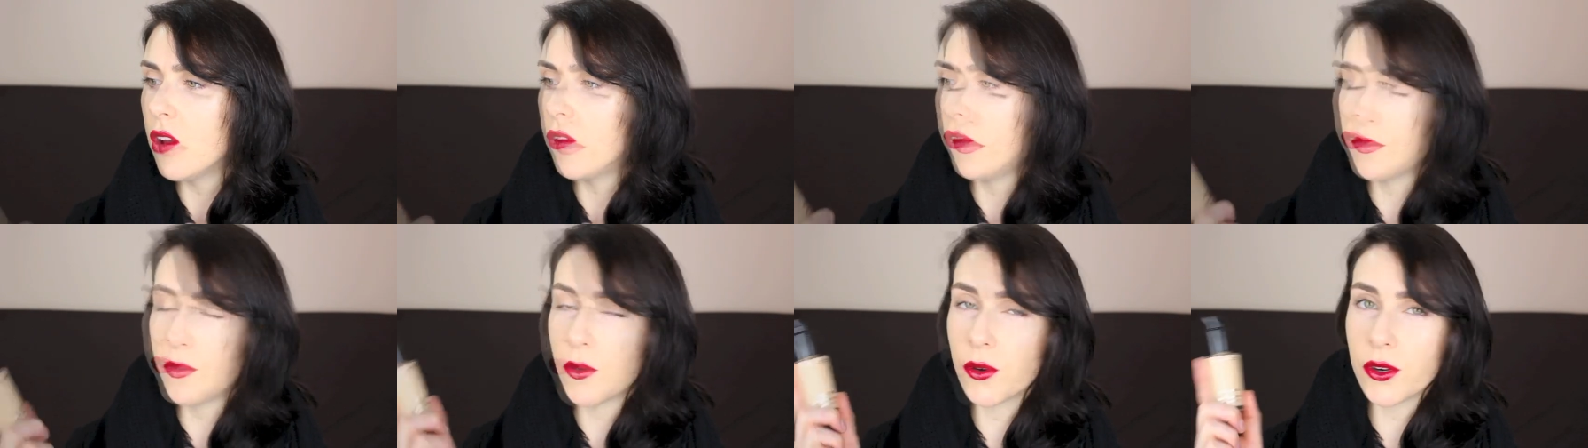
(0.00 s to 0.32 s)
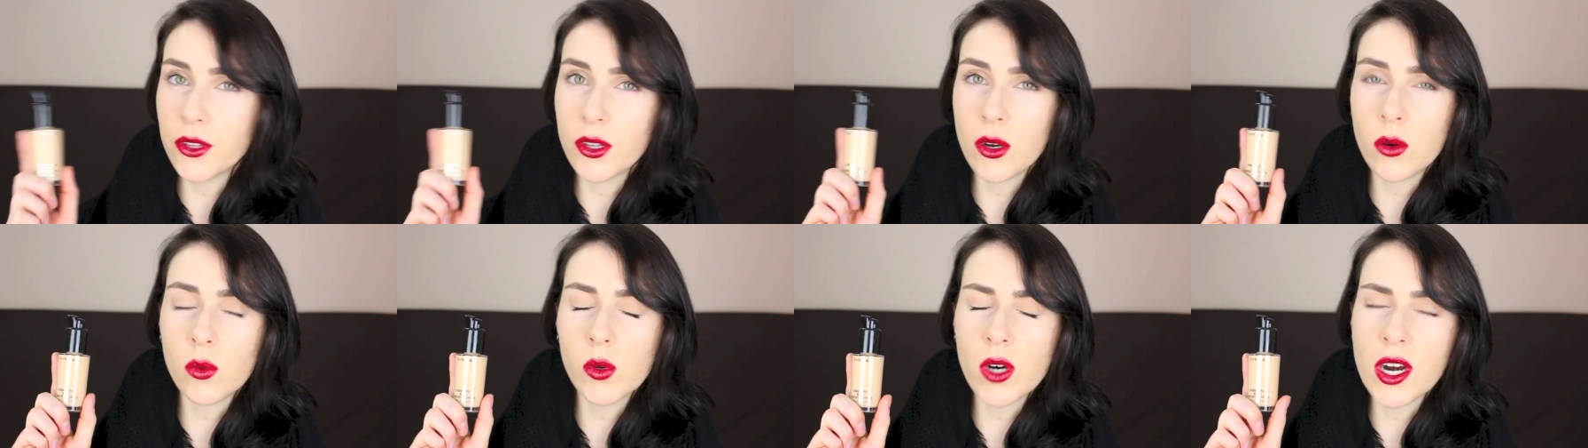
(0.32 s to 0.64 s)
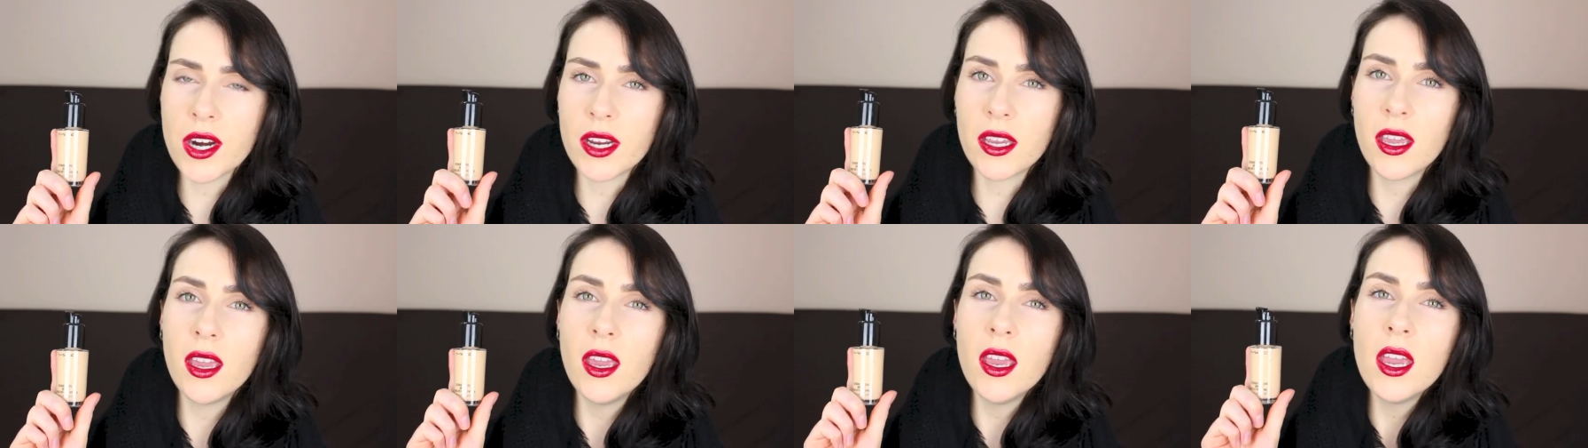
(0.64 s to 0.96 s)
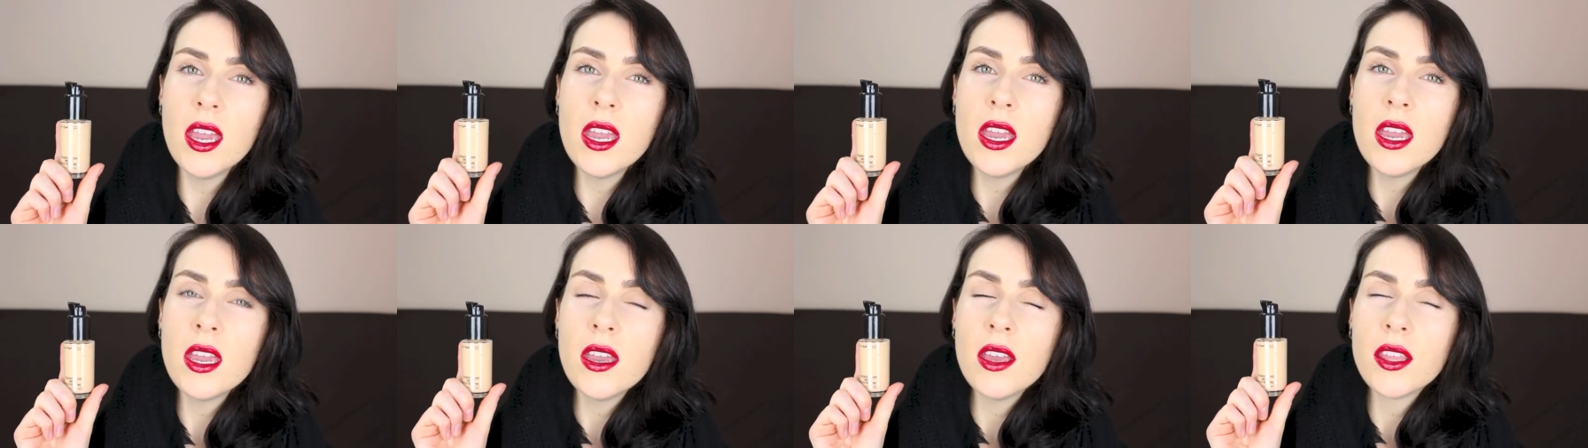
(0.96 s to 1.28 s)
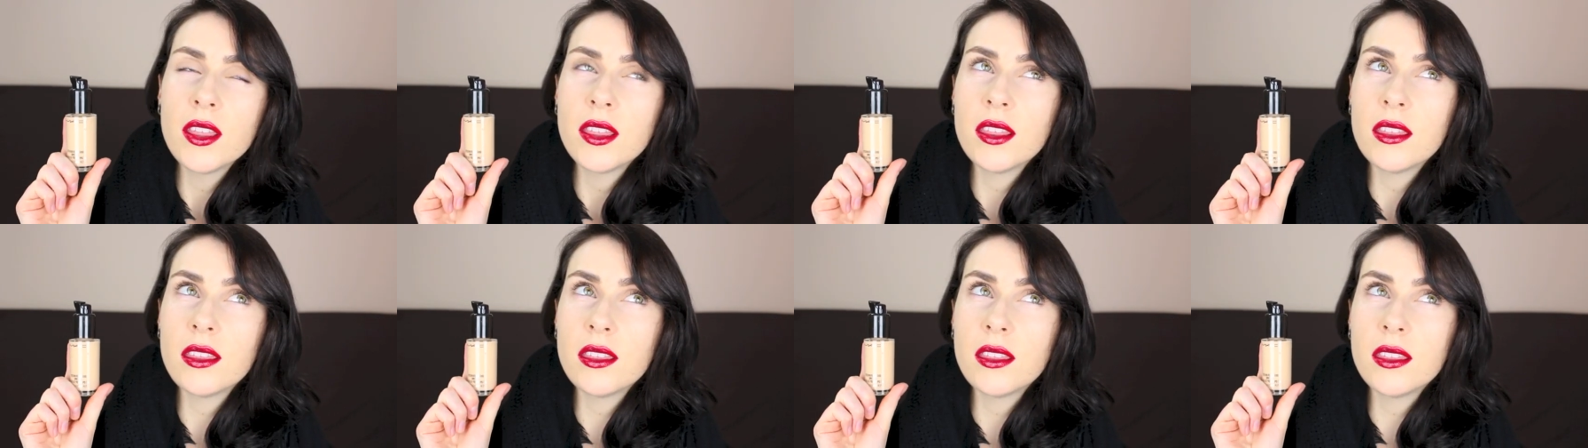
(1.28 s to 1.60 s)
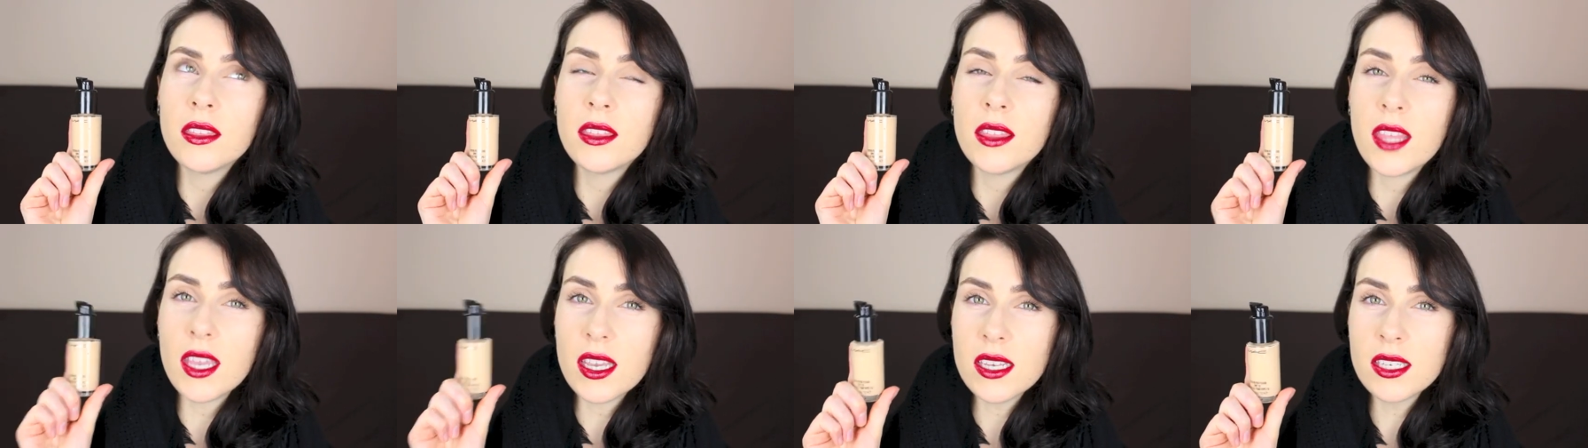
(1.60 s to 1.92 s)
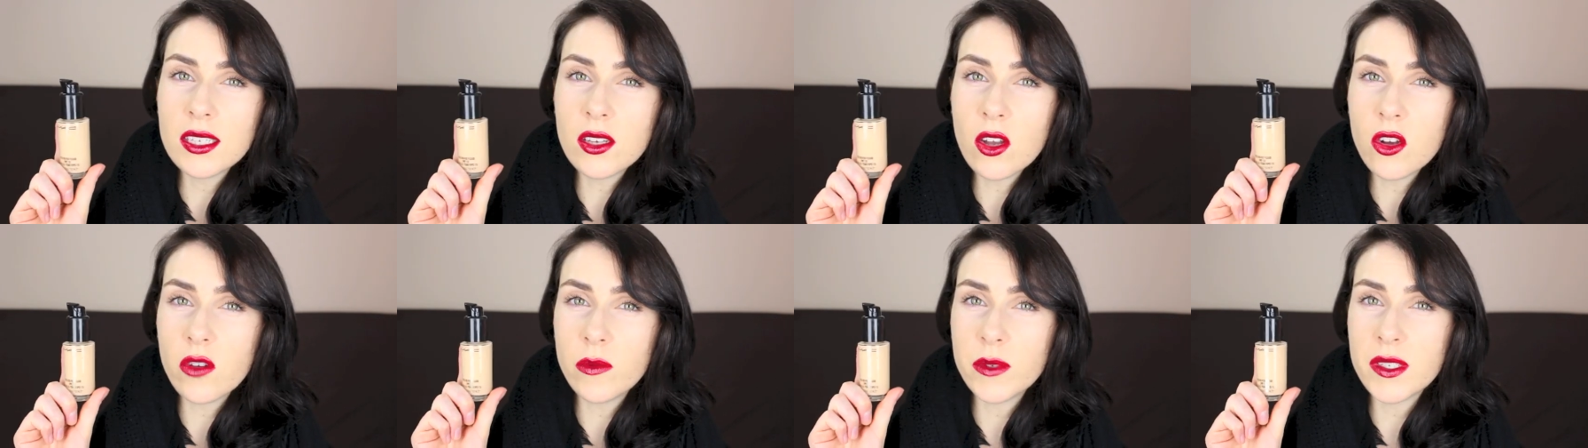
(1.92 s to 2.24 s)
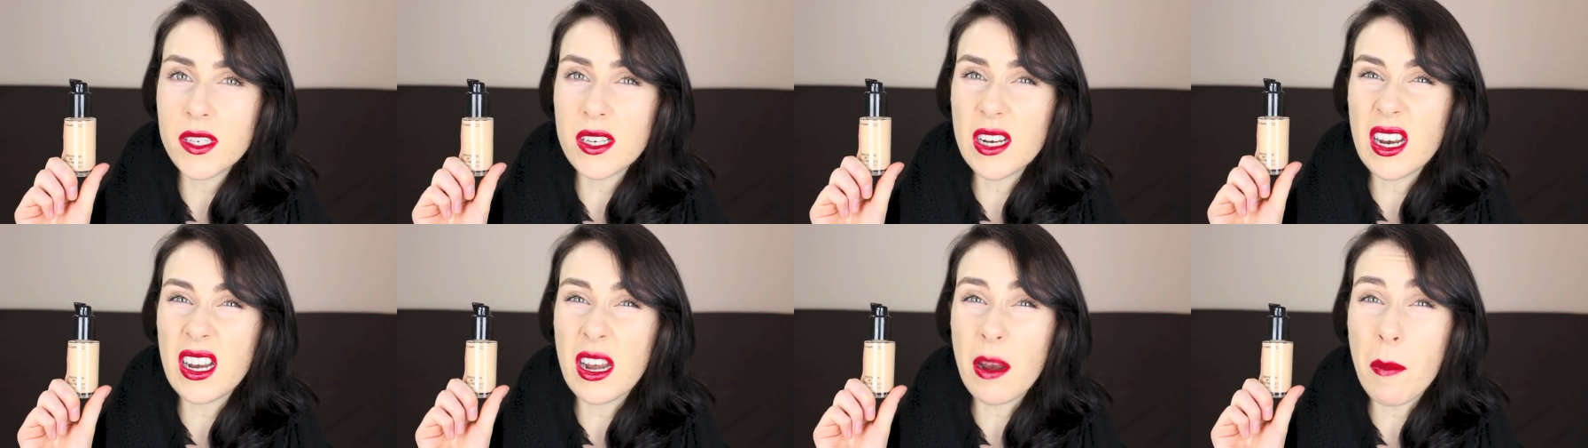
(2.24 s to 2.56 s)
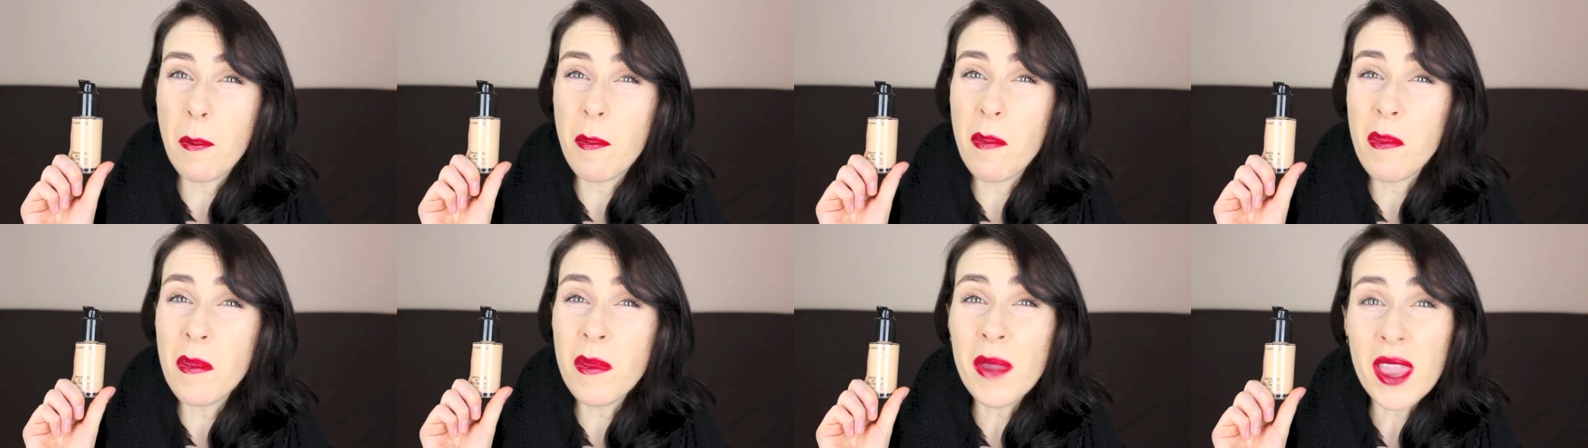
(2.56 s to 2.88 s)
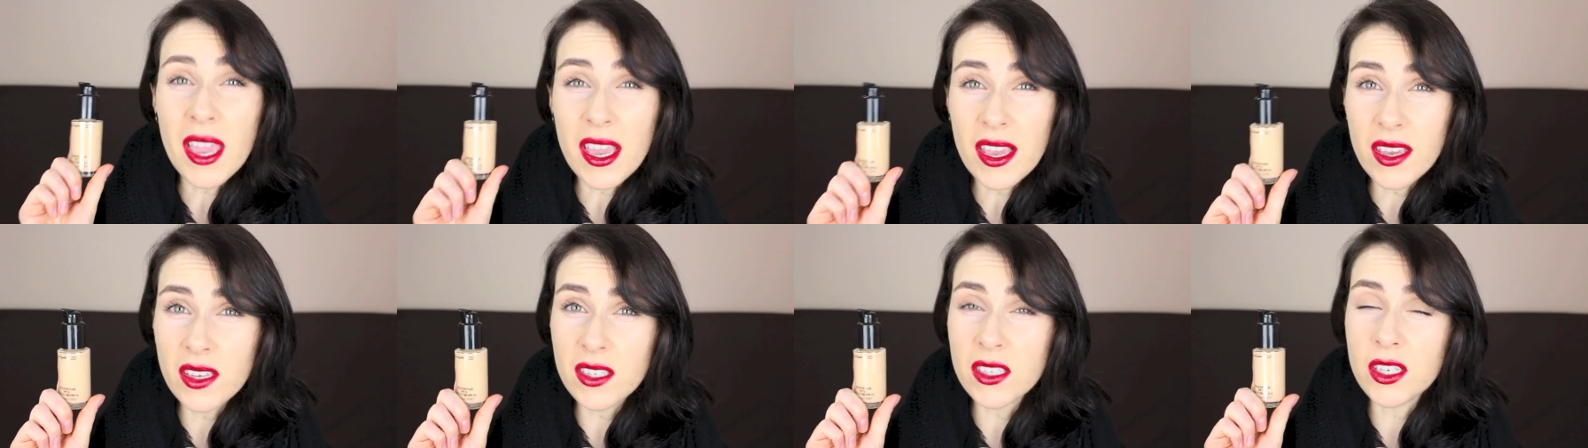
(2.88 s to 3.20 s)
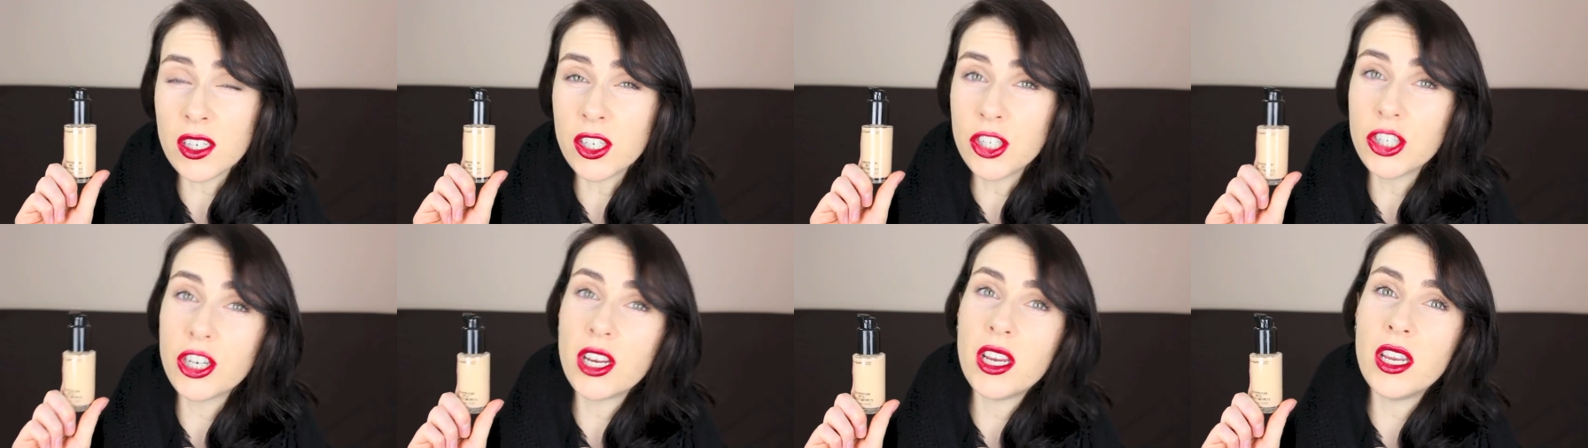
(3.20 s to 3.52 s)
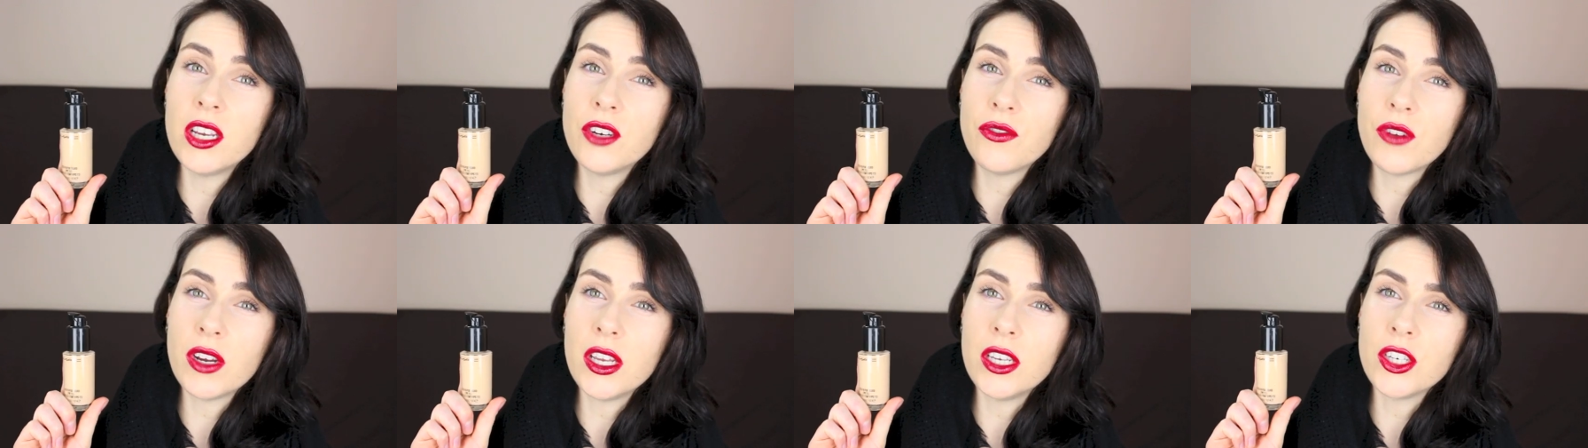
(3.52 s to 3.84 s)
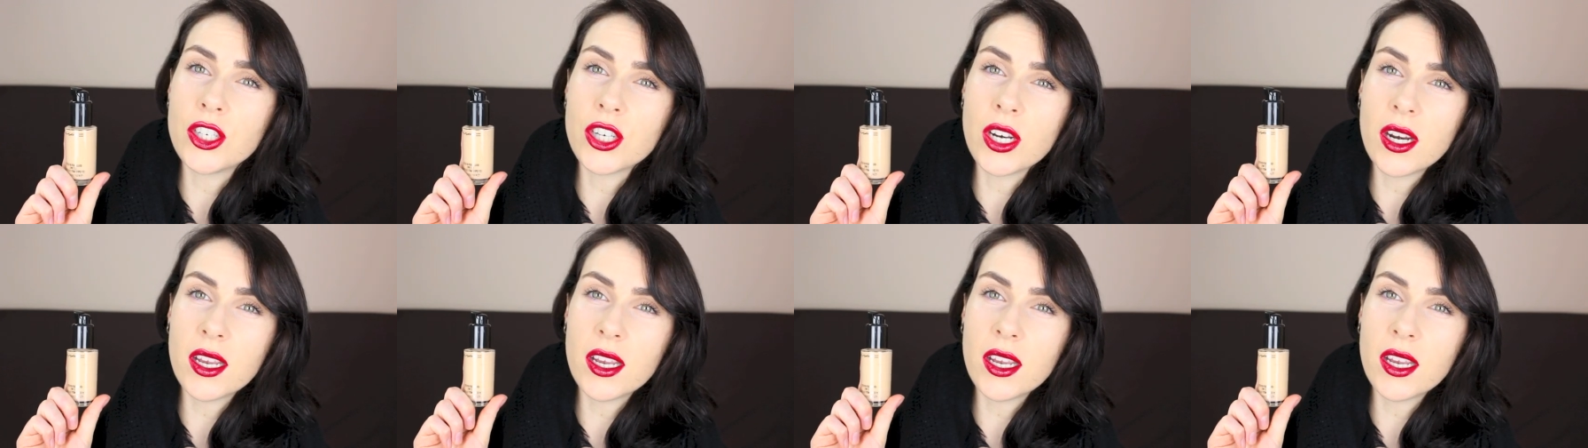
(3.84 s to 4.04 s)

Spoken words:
for their work. This comes in an amazing shade range,